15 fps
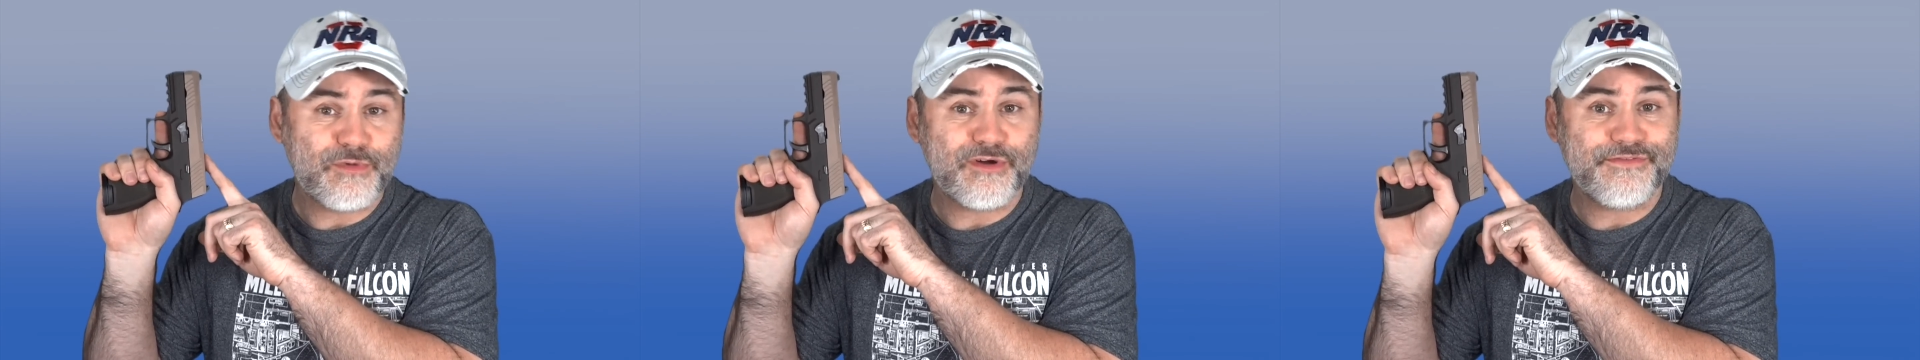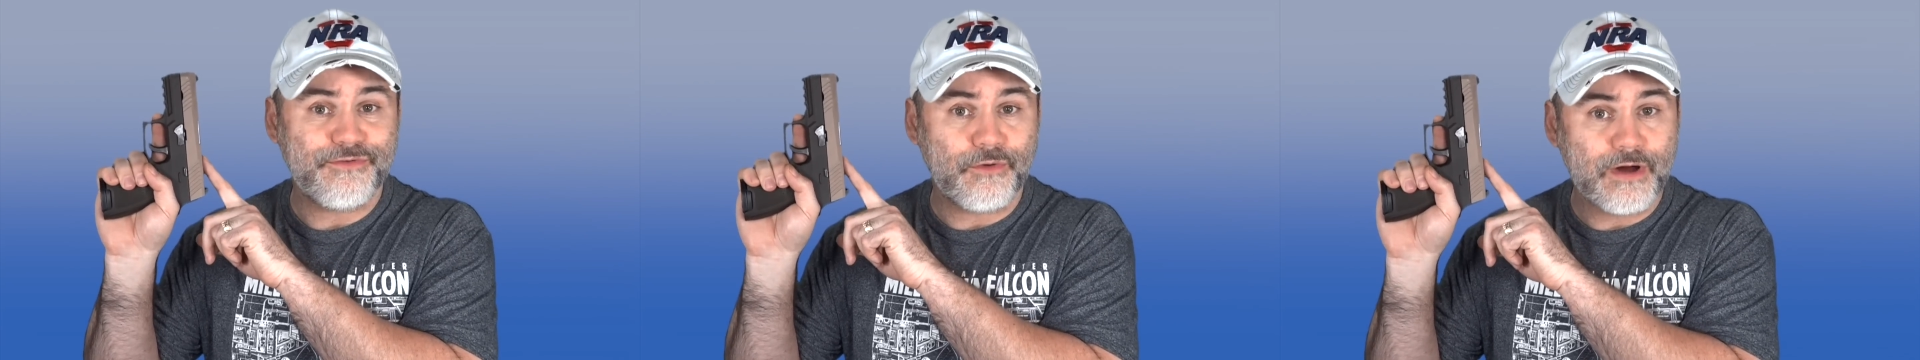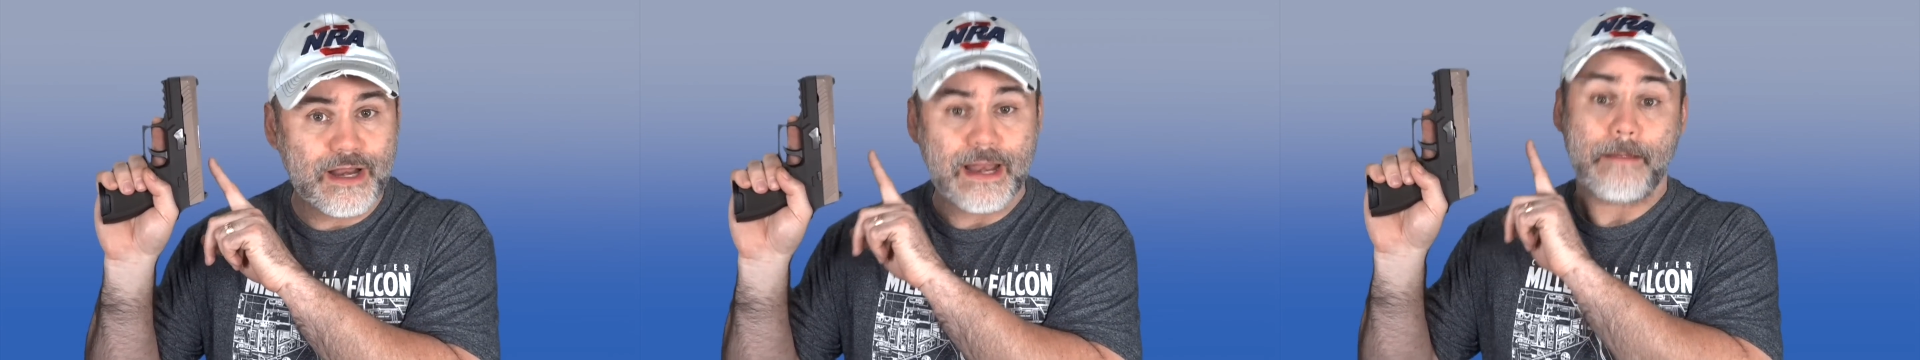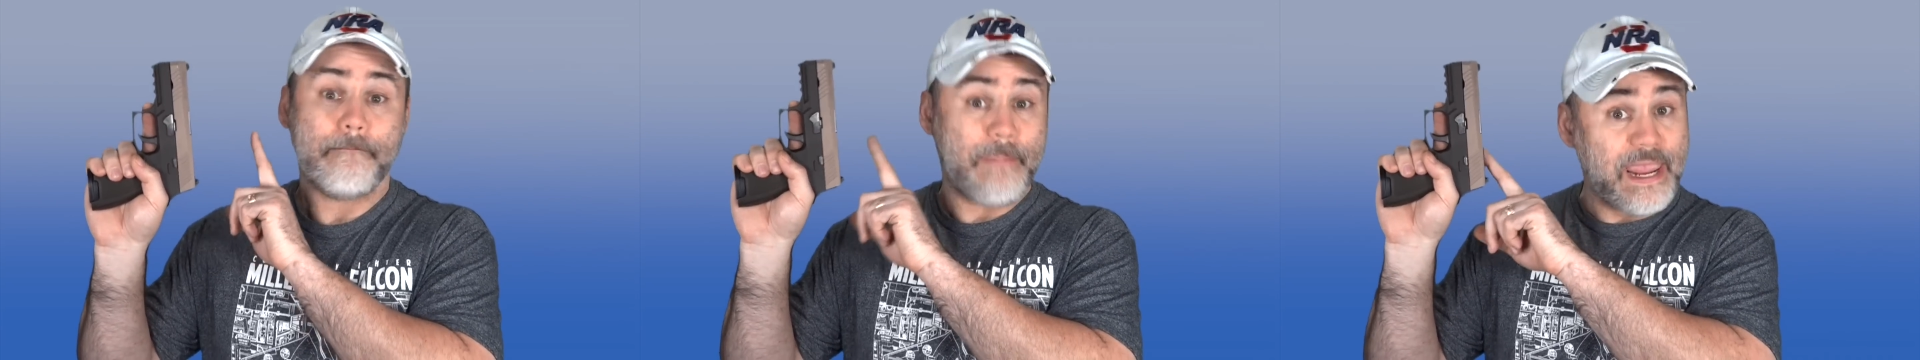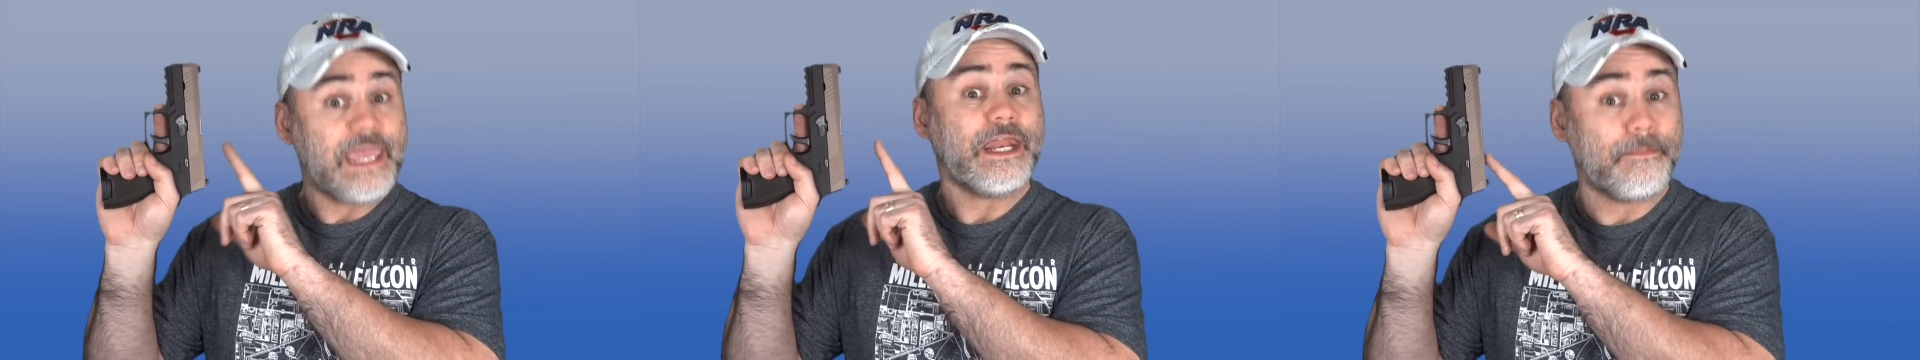more for it,
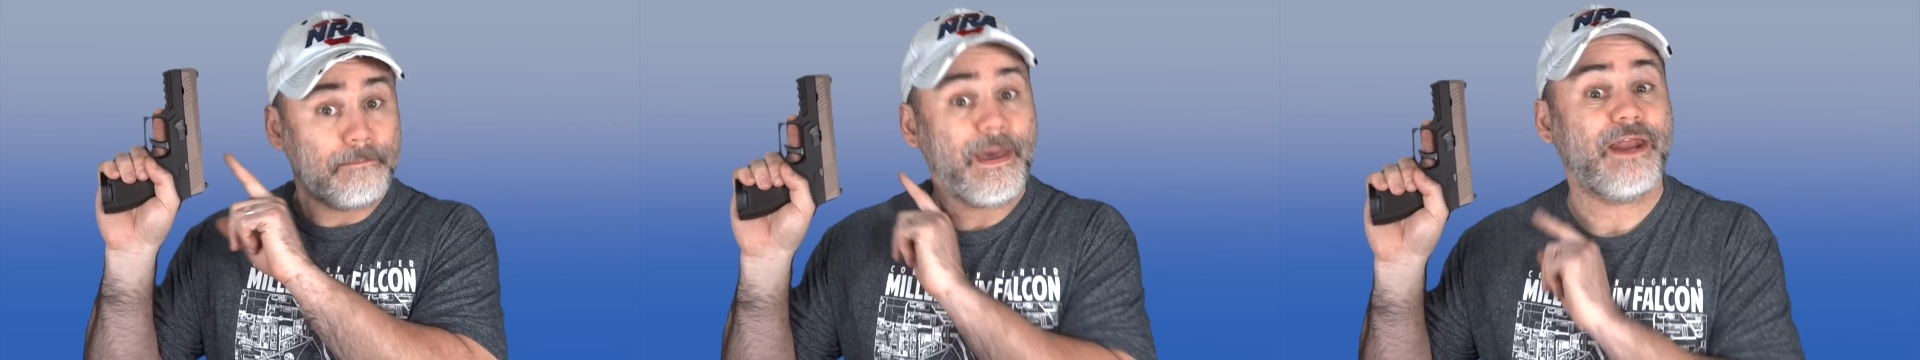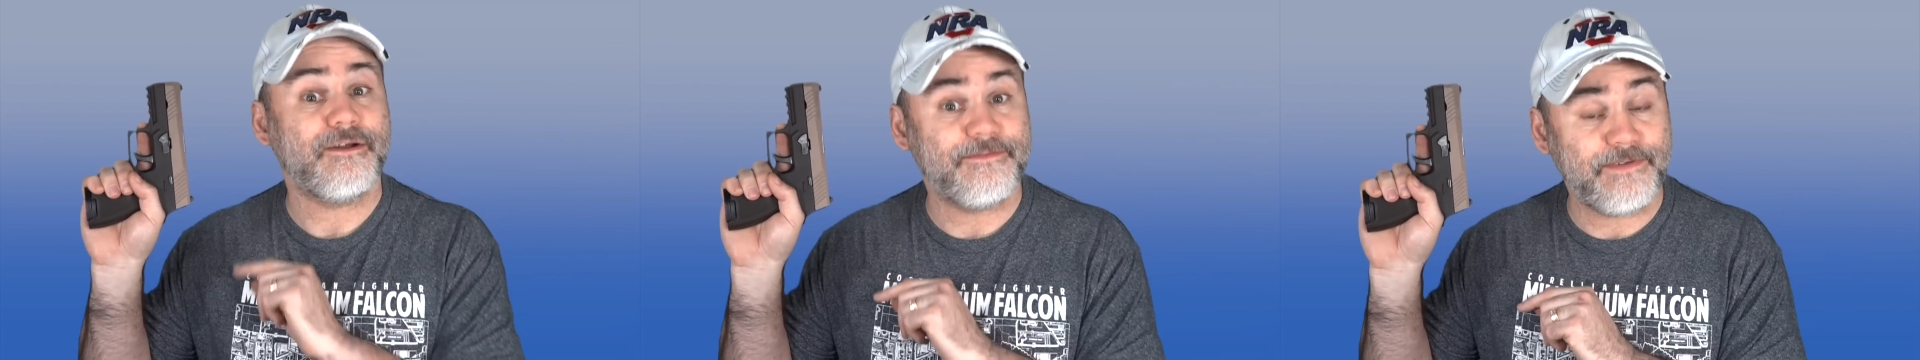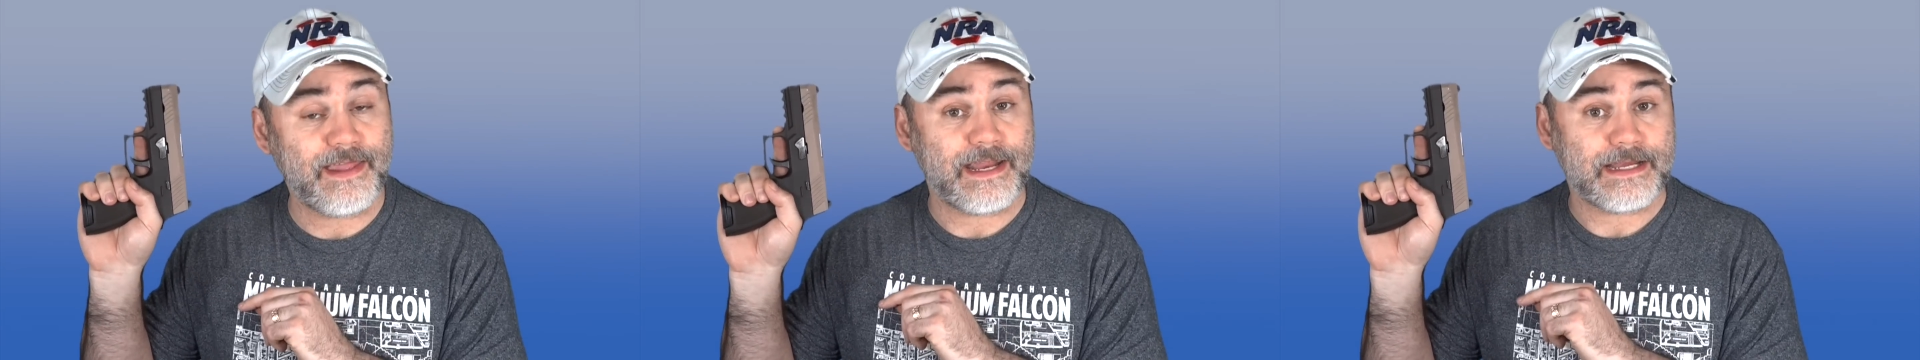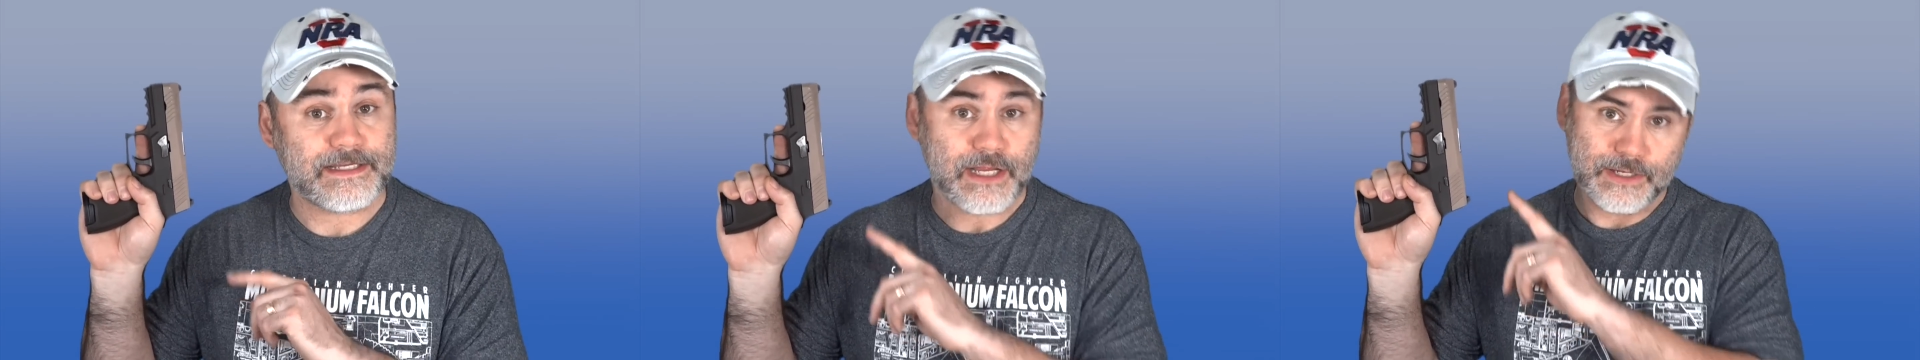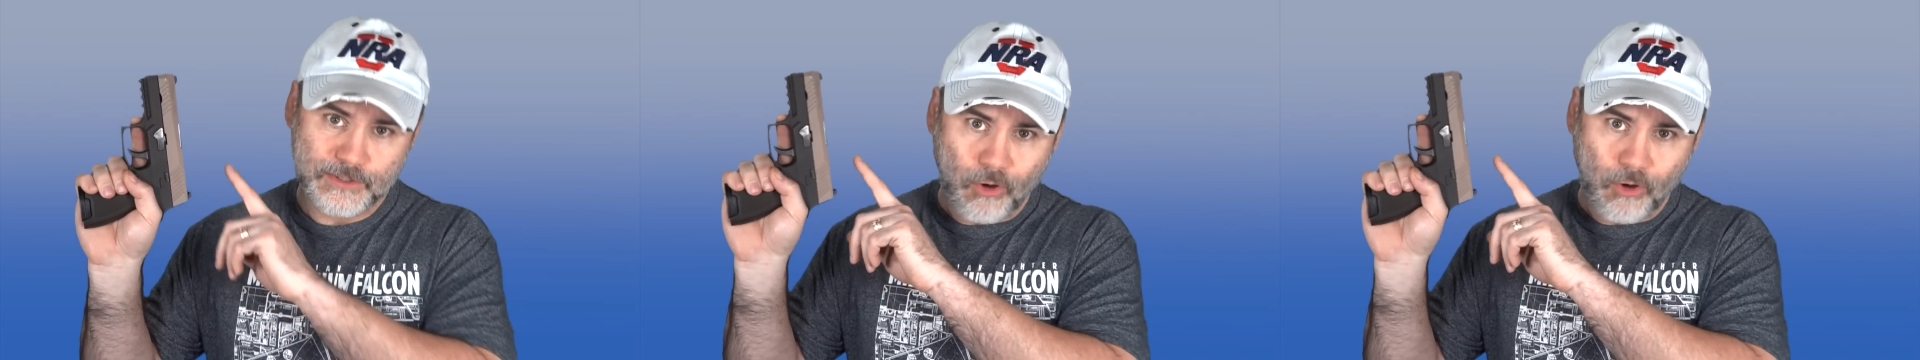make it a better finish.